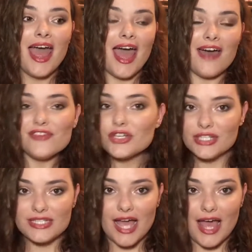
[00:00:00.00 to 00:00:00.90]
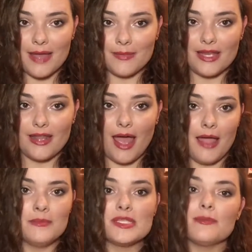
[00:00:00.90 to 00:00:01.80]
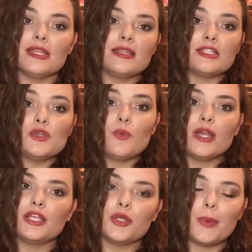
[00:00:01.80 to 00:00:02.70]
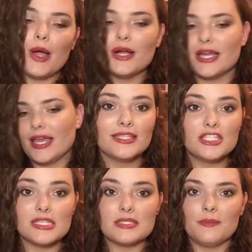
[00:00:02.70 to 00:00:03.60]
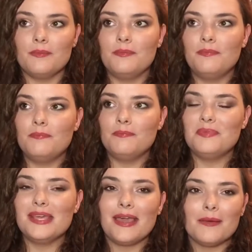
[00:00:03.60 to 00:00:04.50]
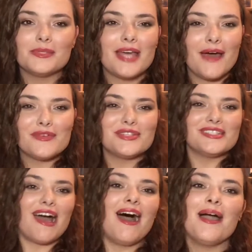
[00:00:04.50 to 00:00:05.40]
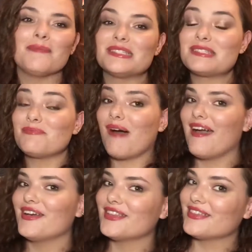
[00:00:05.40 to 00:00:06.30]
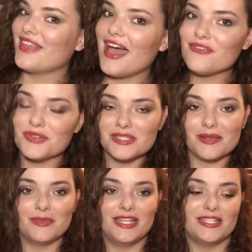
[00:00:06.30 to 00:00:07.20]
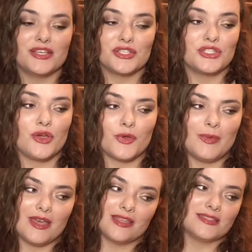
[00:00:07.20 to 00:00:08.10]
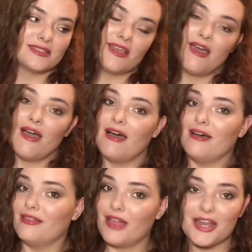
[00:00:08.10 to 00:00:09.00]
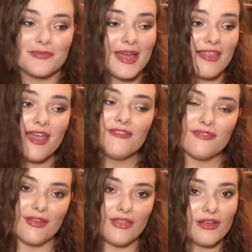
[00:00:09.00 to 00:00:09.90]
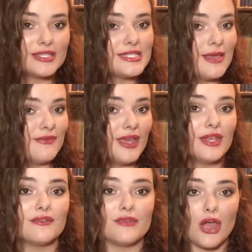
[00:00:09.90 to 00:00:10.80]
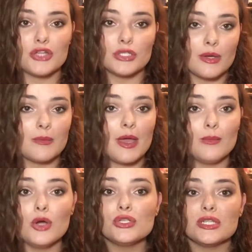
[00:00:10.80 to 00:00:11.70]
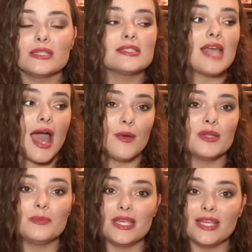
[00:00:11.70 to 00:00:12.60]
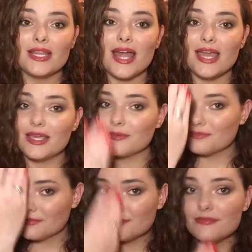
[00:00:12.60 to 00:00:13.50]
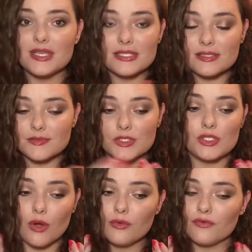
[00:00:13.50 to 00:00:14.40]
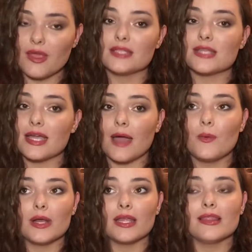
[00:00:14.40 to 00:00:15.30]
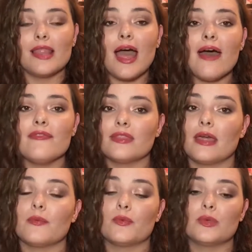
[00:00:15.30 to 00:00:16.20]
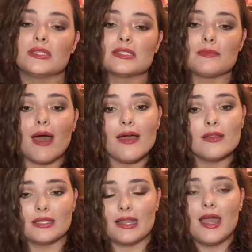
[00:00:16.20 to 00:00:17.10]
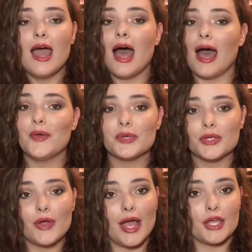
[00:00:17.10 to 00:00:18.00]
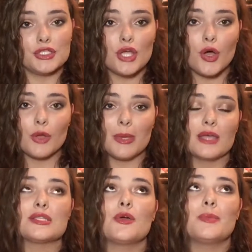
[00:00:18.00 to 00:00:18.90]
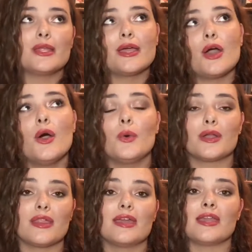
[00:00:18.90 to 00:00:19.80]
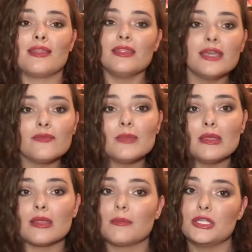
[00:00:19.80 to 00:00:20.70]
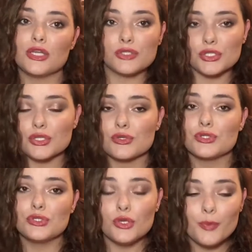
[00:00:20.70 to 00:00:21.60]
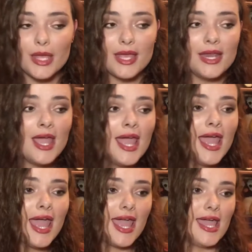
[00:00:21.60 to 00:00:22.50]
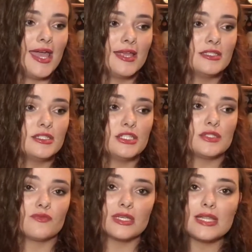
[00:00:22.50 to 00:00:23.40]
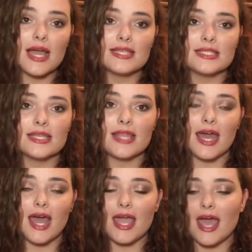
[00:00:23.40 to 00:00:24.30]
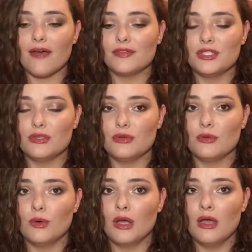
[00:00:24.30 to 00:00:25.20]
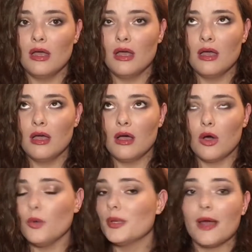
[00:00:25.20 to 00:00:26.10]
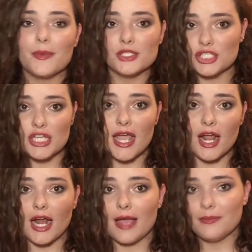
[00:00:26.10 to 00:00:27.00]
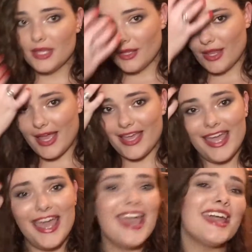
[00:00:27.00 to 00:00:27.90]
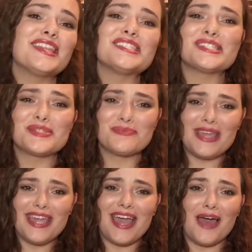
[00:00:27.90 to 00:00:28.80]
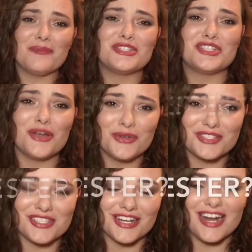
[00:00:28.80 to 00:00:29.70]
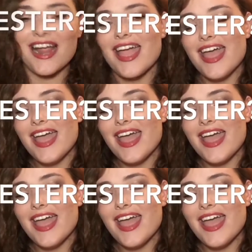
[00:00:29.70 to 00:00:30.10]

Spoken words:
have a good time, and I'm somebody that you want at your party. Just being able to have a good time and smile and laugh when somebody tells a joke, because a lot of my life, along the same vein of not showing my emotions, I would be like Miss Stoneface. Like, I wouldn't laugh and I wouldn't smile and I wouldn't crack a joke because I would be like, oh, what are they gonna think of me? Like, my jokes are so stupid. And just realizing that I have to open up and share and be like, hey, this is me, I'm a jokester.